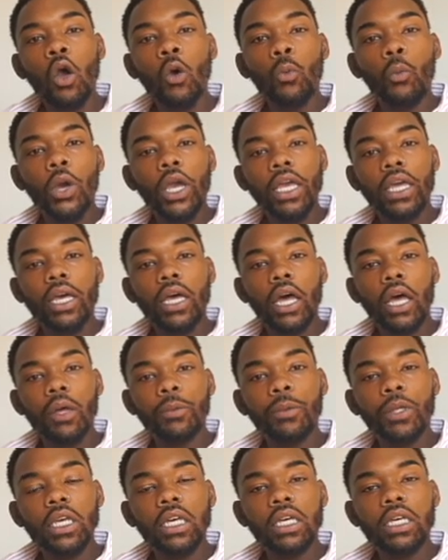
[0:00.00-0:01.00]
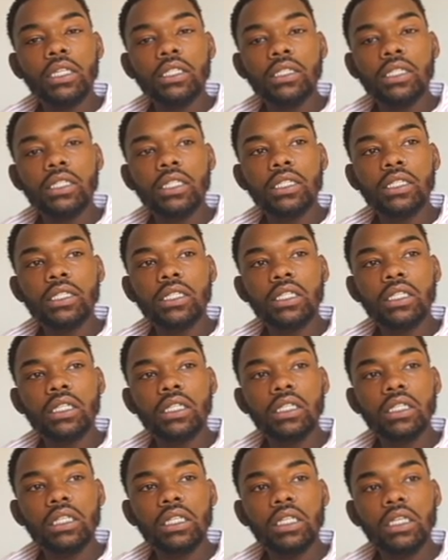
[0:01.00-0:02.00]
wake up and
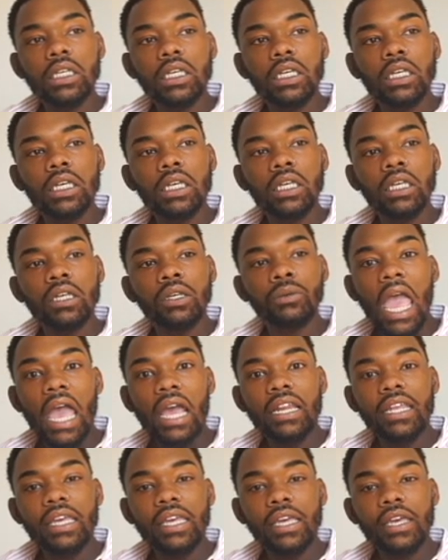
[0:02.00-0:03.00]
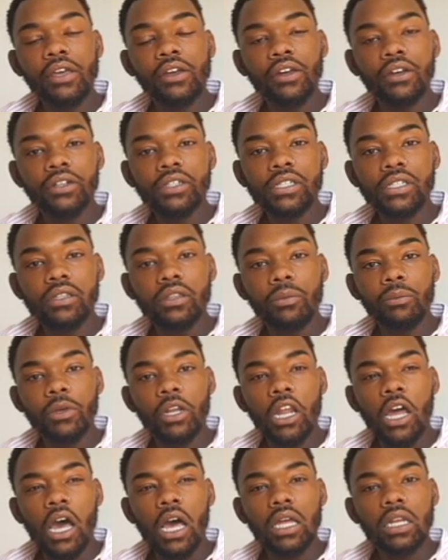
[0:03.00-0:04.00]
consistently adhere to the
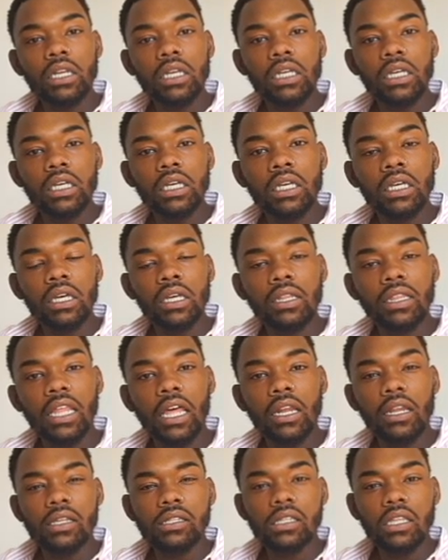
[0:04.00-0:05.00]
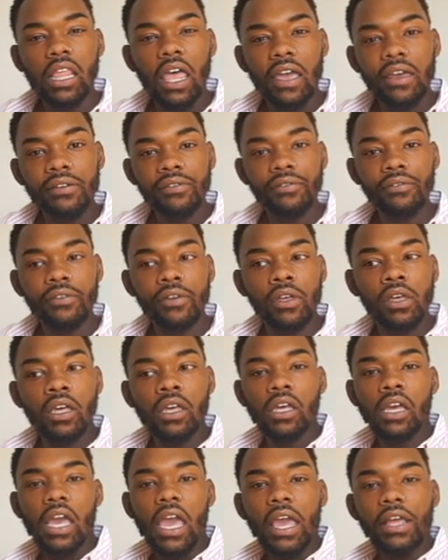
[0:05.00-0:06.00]
monotony that is life
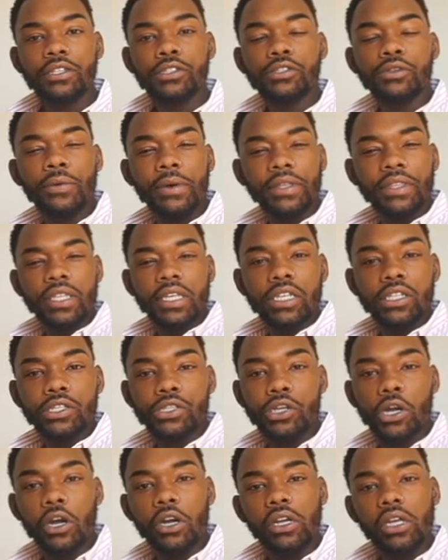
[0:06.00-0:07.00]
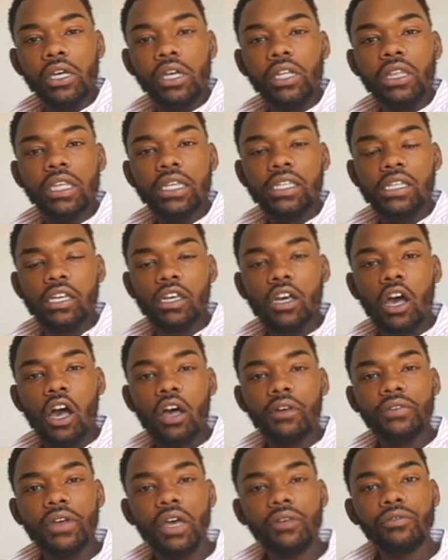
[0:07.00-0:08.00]
and so I think starting the day
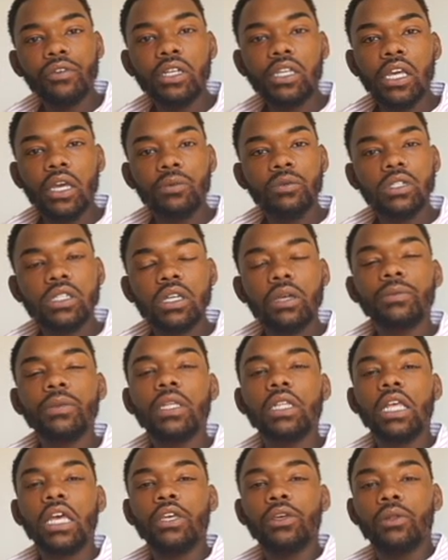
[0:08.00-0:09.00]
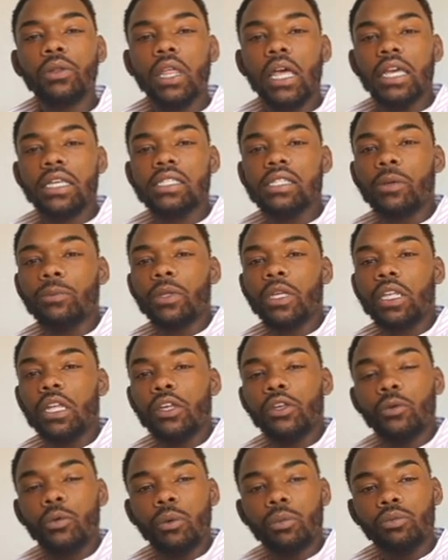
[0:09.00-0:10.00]
off every day with something that you like, something
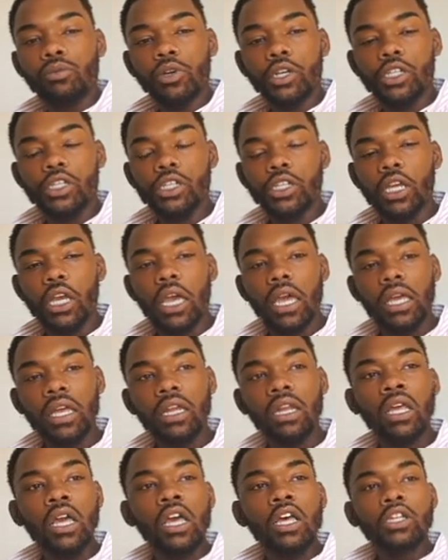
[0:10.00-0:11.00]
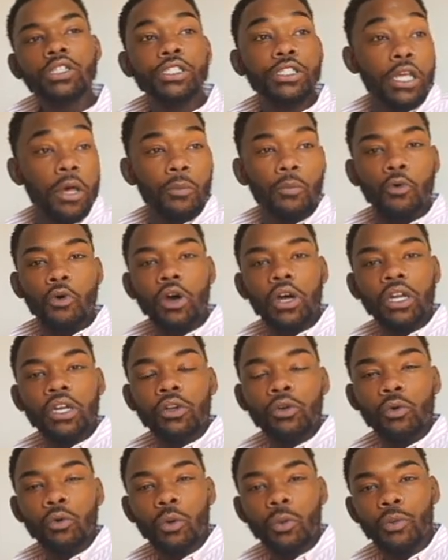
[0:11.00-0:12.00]
that you appreciate, someone
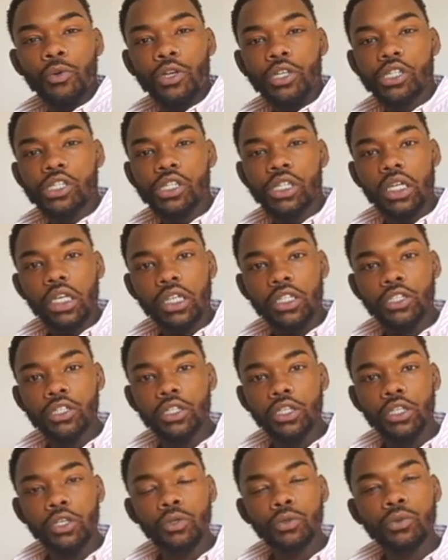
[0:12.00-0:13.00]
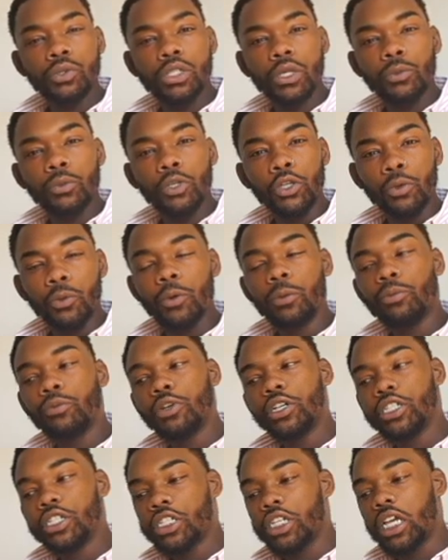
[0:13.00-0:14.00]
who appreciates you, someone you
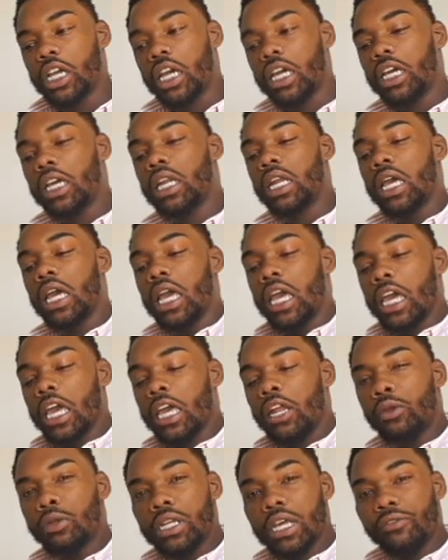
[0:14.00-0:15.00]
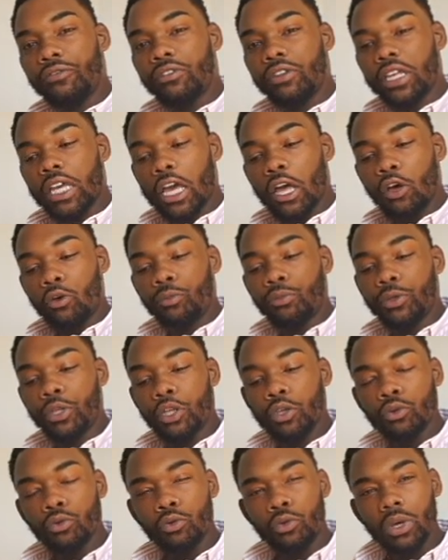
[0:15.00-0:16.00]
appreciate, it'll definitely help
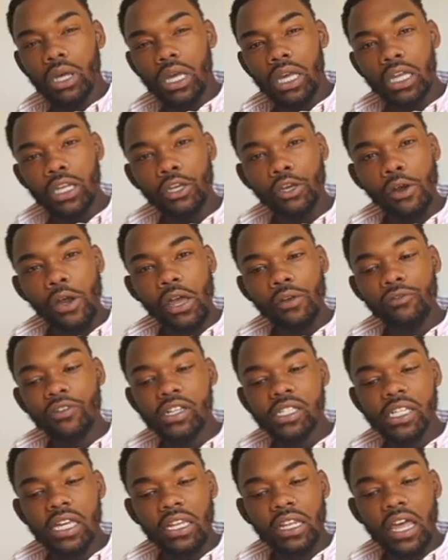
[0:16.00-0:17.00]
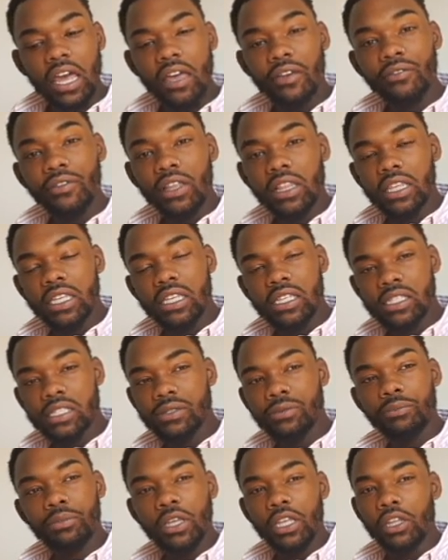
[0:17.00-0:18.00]
you in your everyday life at
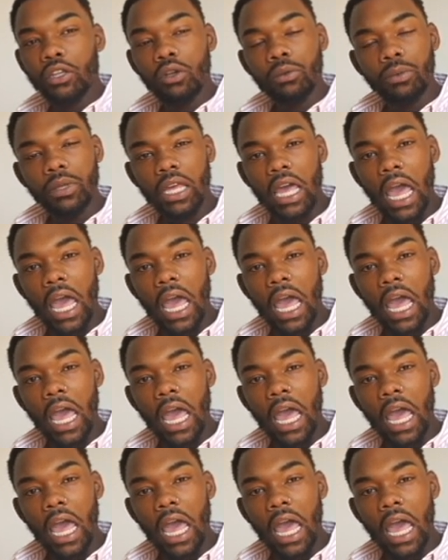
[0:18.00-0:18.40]
least be a little bit